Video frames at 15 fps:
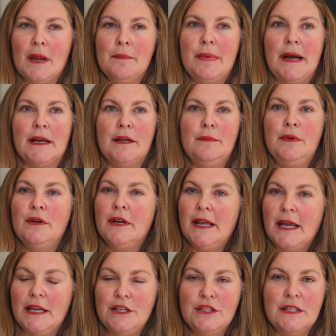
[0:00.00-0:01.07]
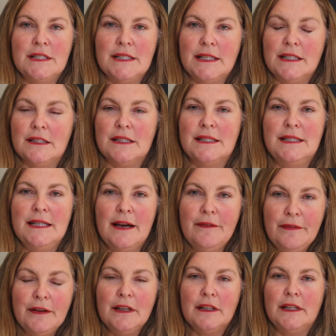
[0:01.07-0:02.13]
But communication skills
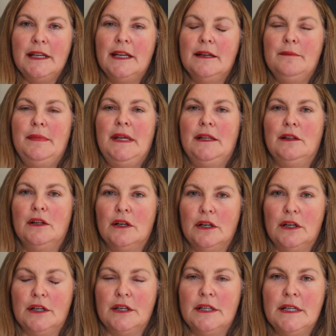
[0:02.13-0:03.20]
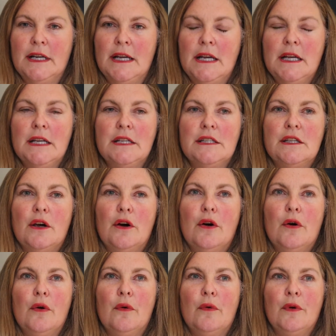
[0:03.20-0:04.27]
definitely can be learned.
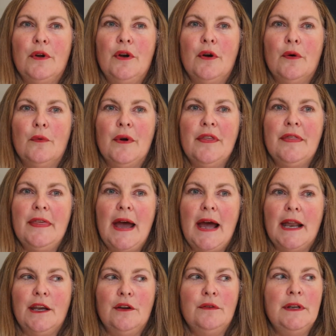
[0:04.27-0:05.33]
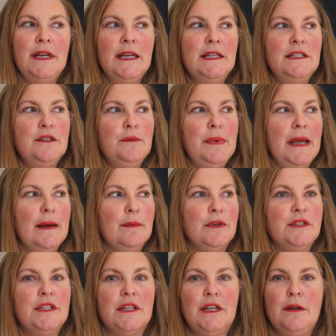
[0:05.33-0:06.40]
So, with that, you need to be able
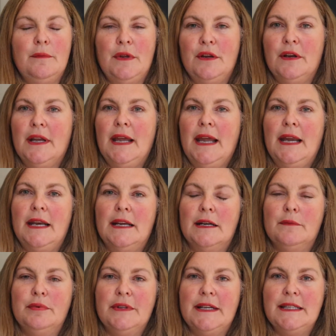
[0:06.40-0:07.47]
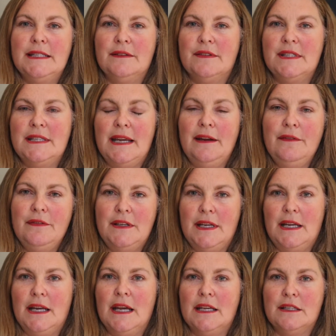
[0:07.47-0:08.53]
to communicate in a place of
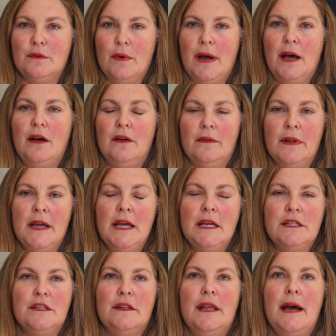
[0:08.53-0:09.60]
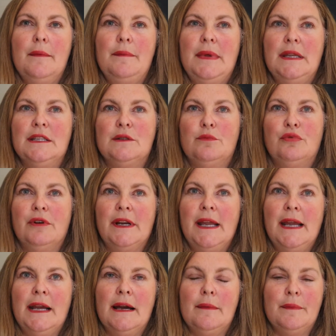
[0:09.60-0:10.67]
safety as well. So that means
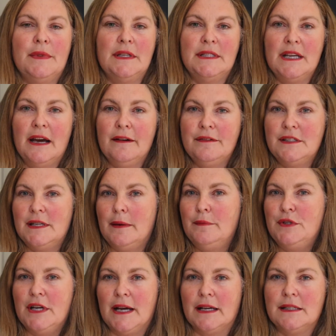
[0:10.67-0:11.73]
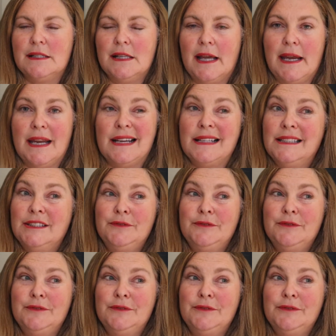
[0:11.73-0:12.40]
bringing up the tough subjects like,